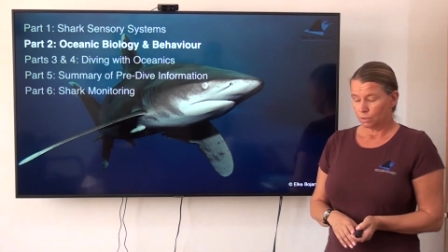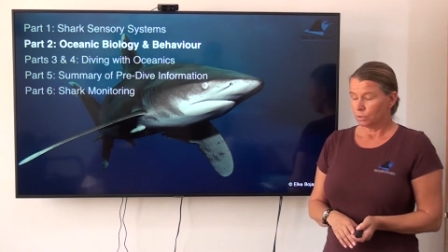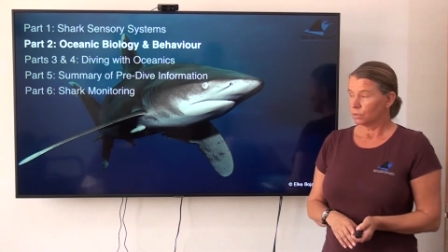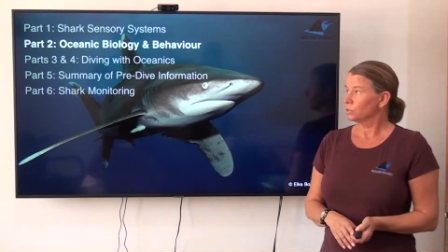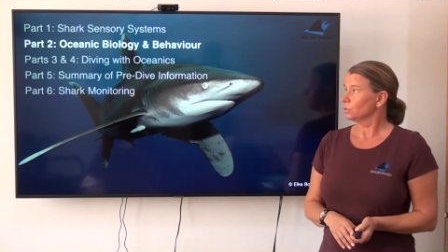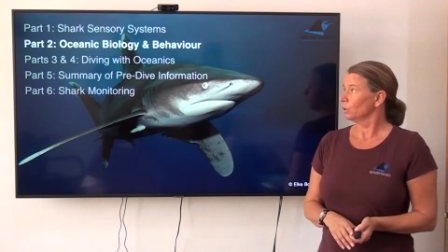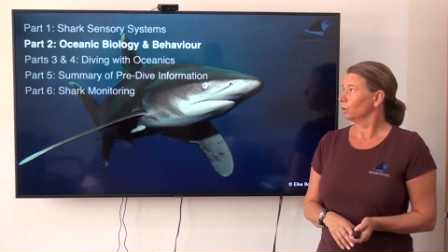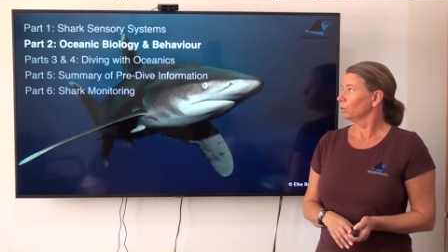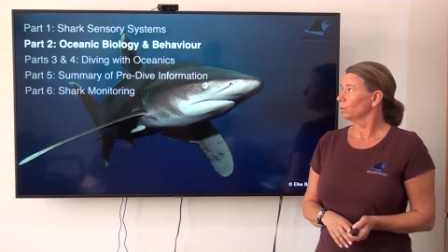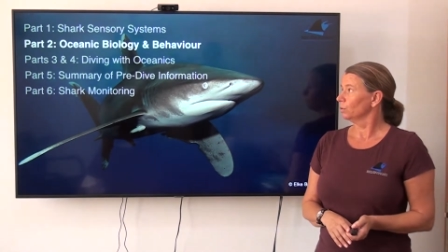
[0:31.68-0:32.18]

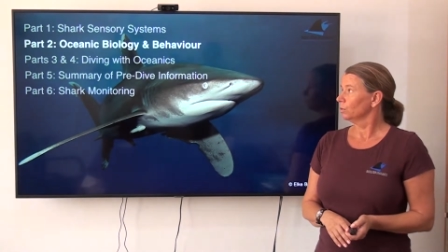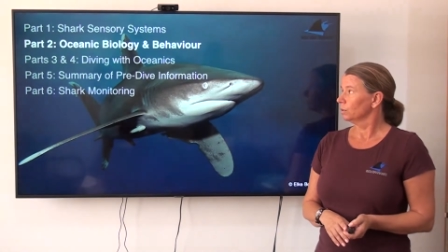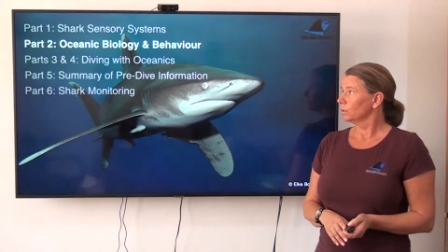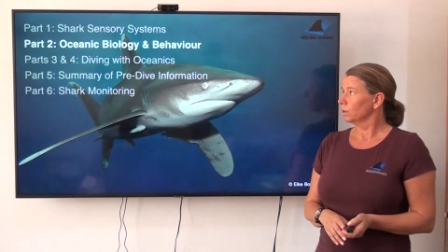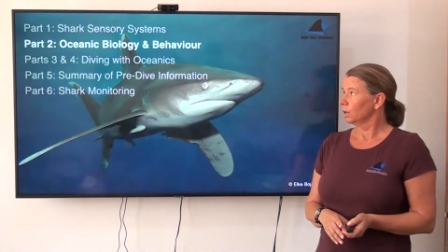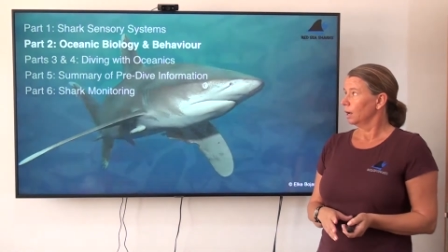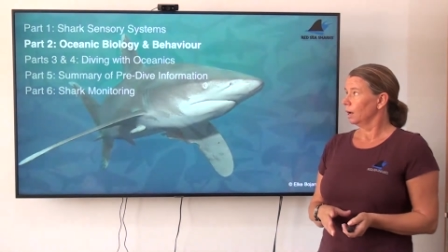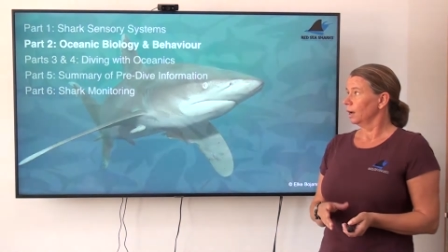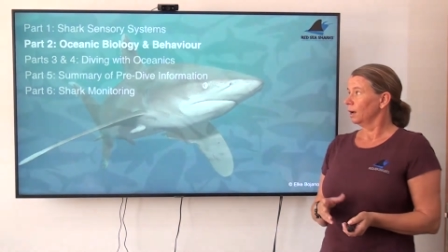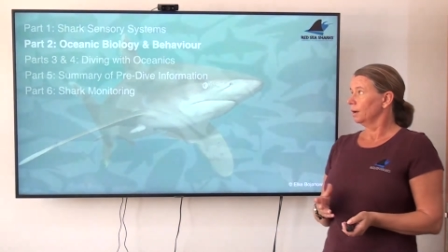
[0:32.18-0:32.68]
So,
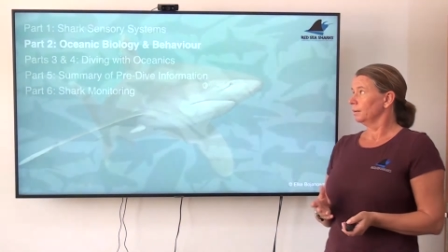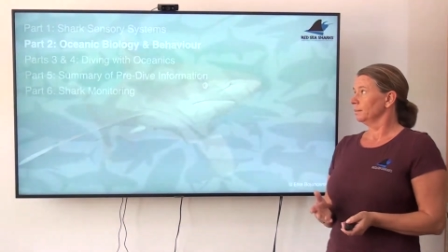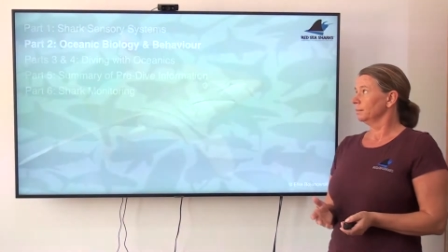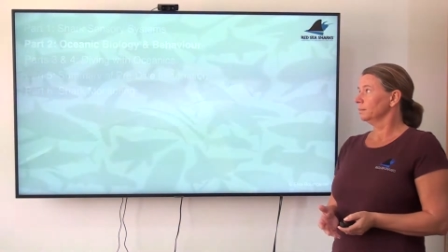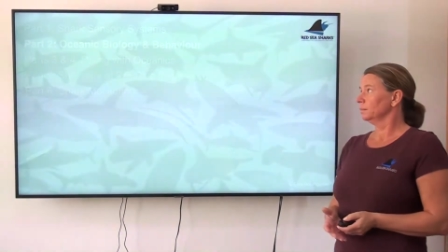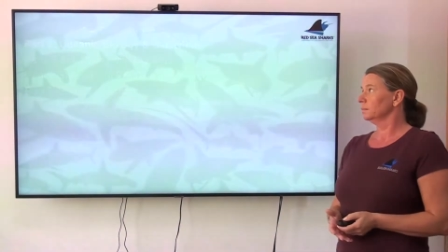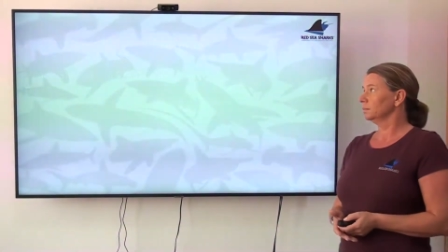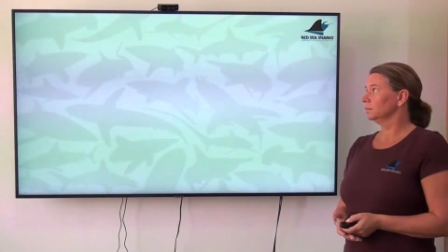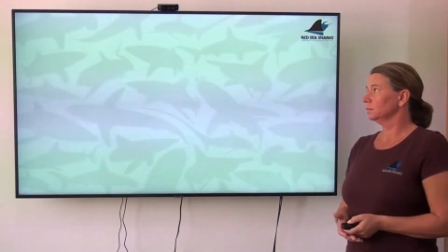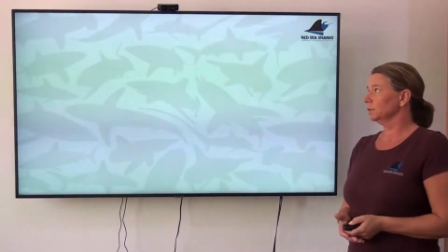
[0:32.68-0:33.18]

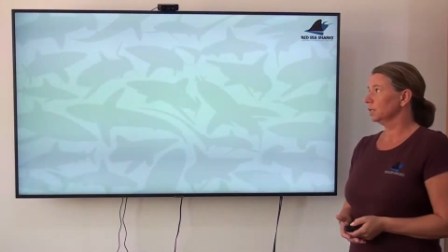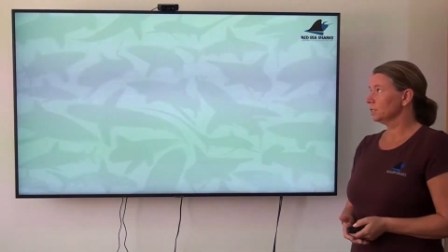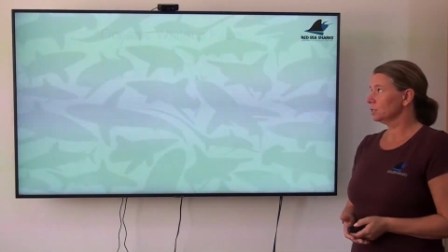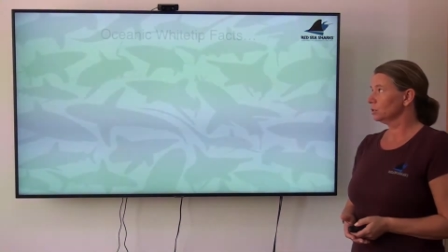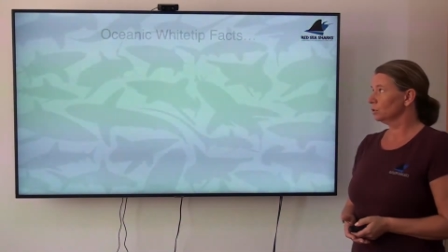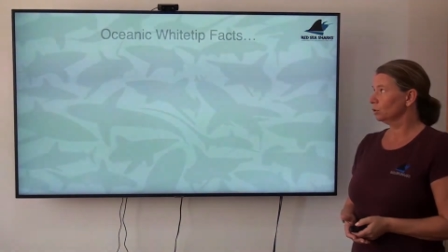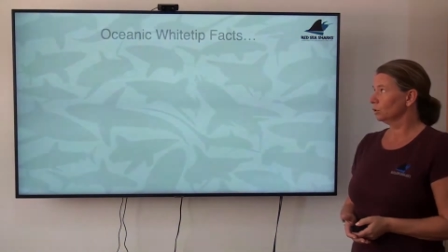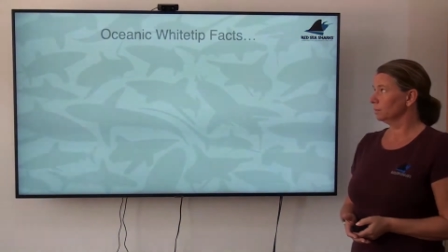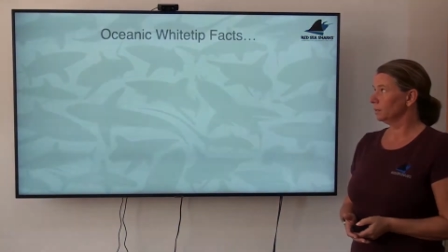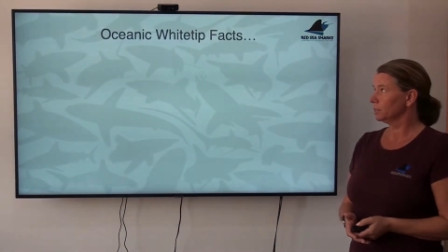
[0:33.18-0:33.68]
let's
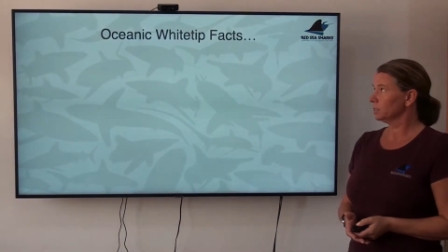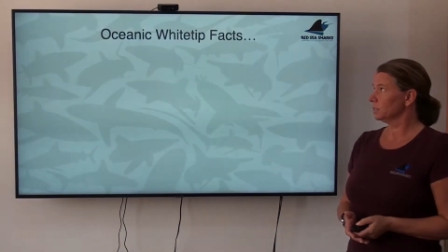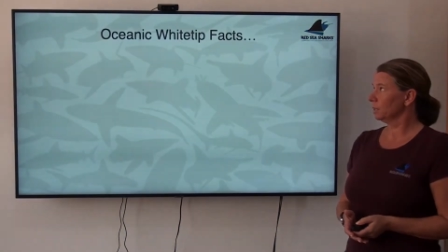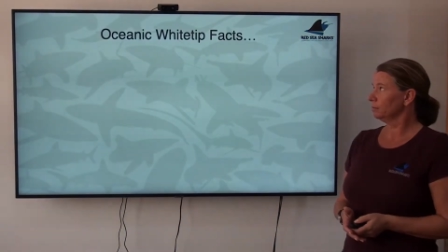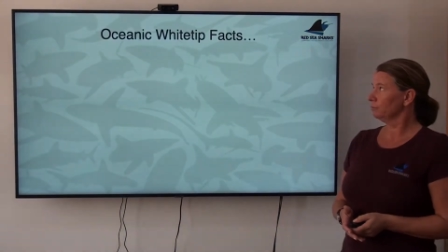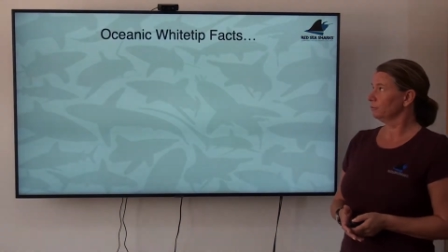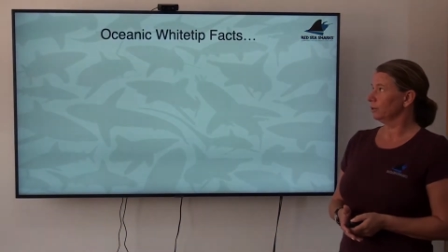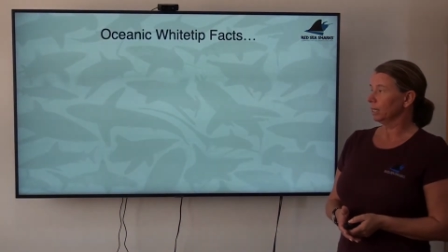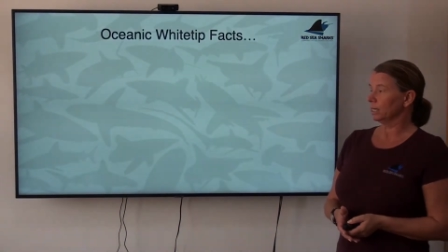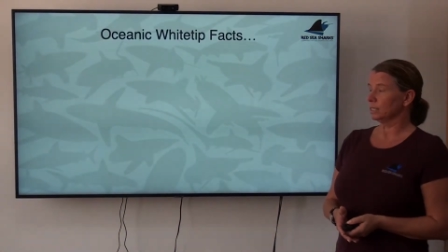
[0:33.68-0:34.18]
talk about
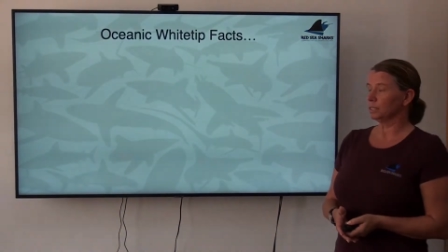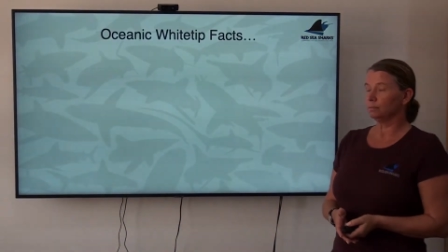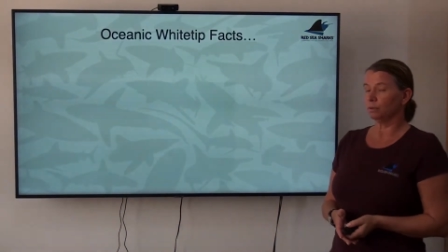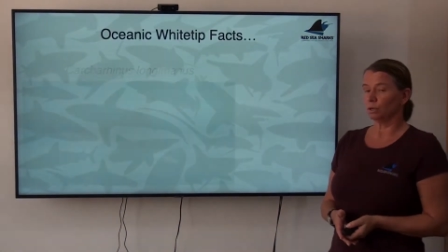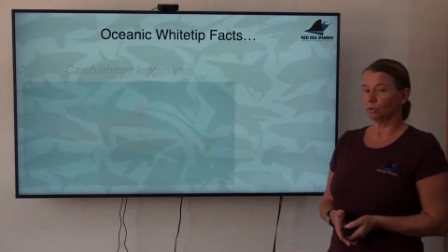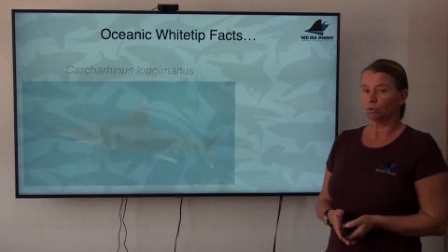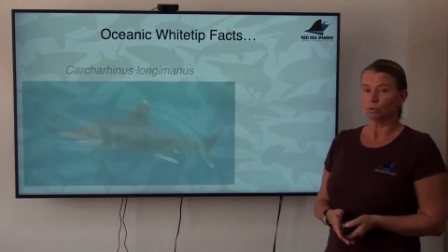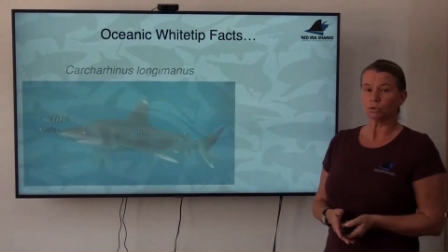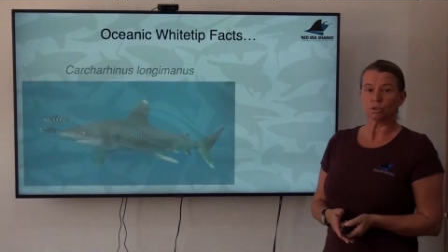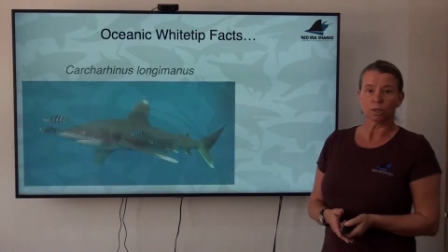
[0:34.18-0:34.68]
some facts
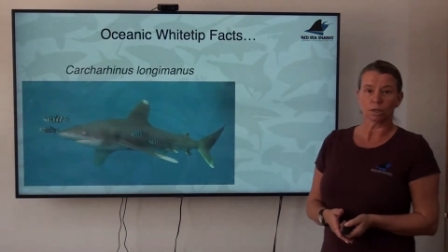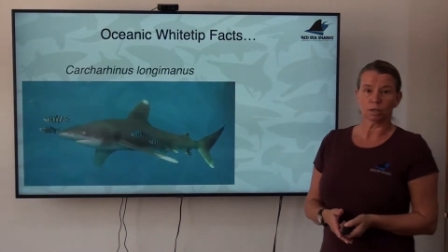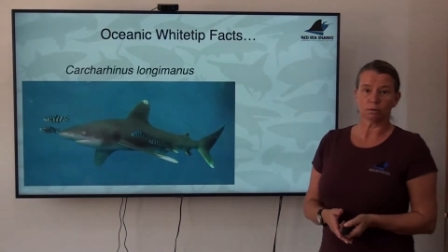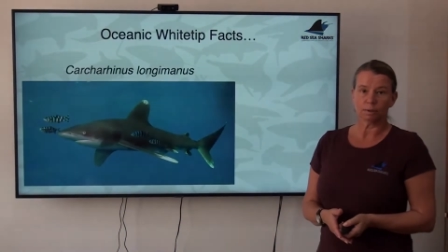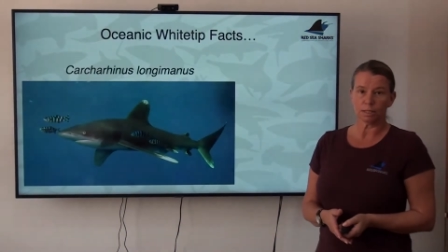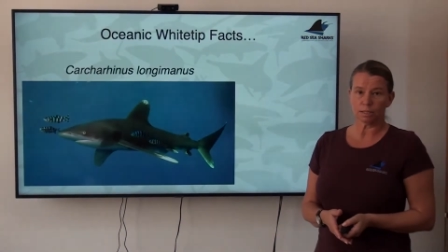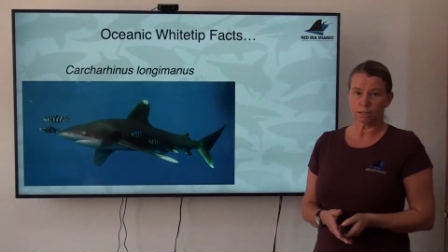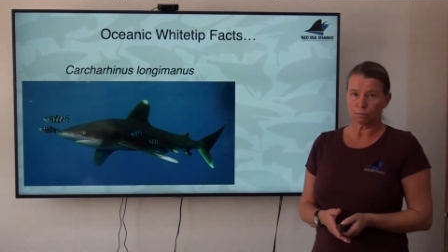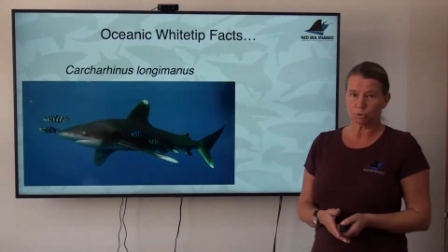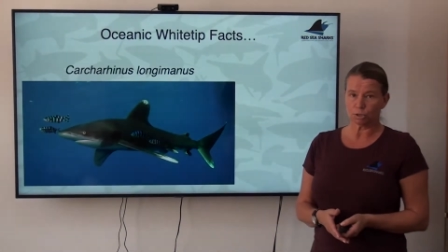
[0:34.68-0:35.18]
about oceanic
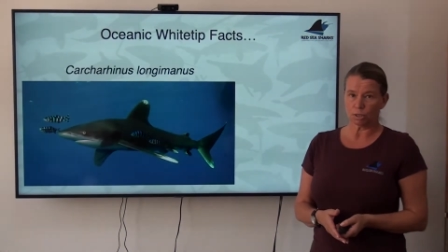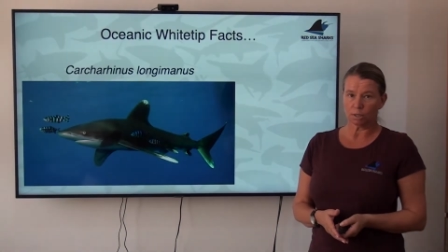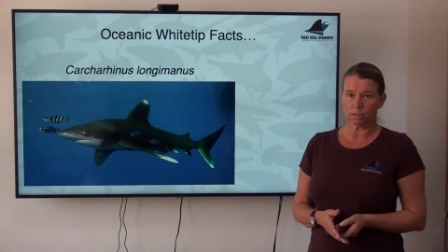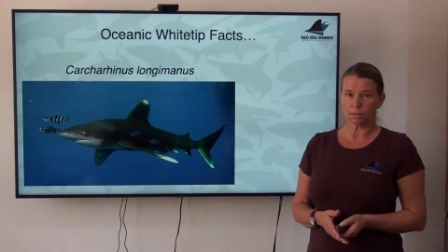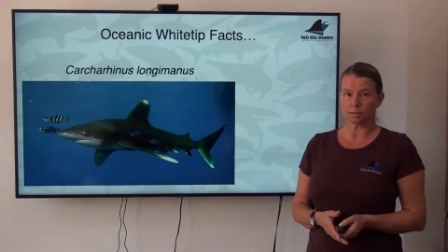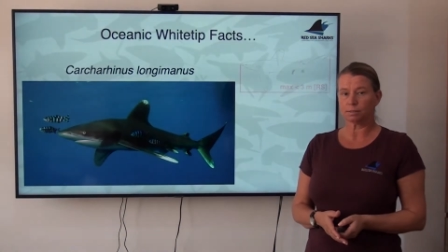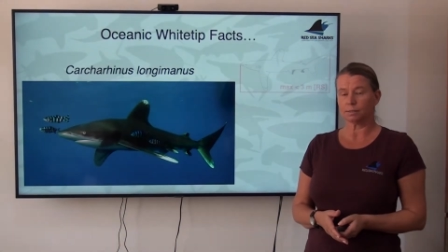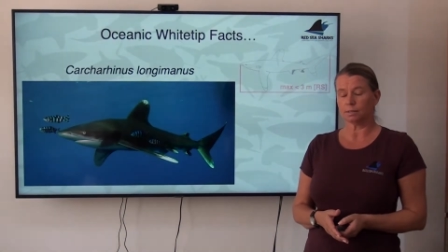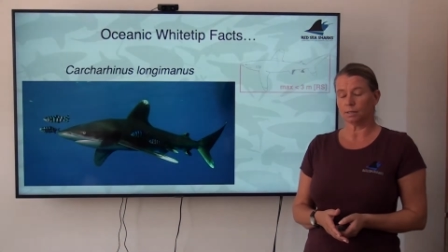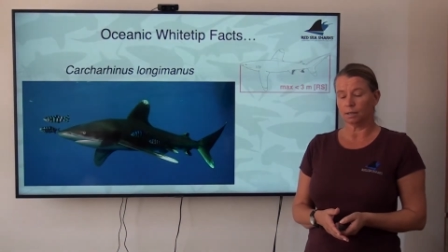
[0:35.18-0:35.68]
white-tip
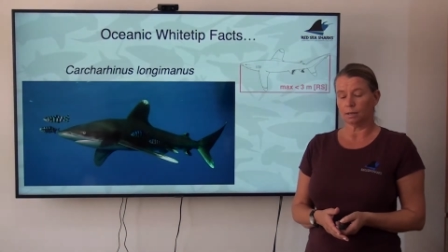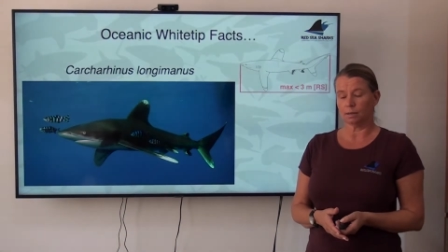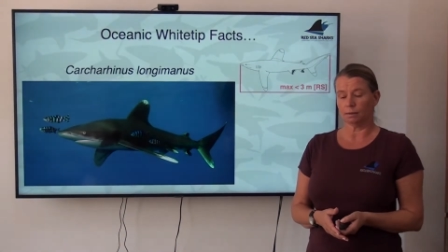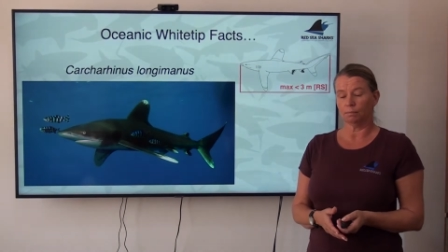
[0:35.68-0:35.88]
sharks.